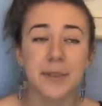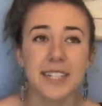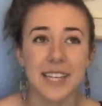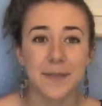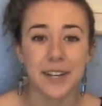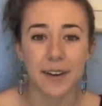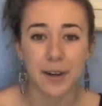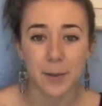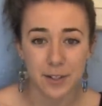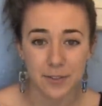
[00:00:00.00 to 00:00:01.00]
please let me know
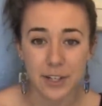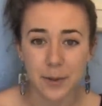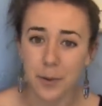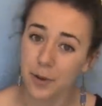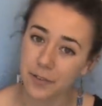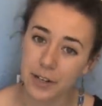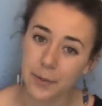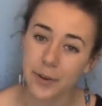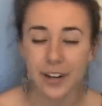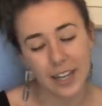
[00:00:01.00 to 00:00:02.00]
how it worked for you or if it
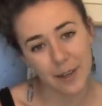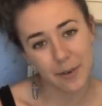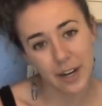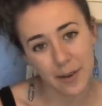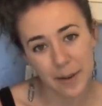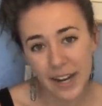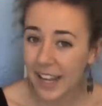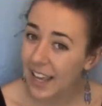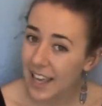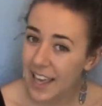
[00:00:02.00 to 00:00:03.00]
didn't work and I want to know about it.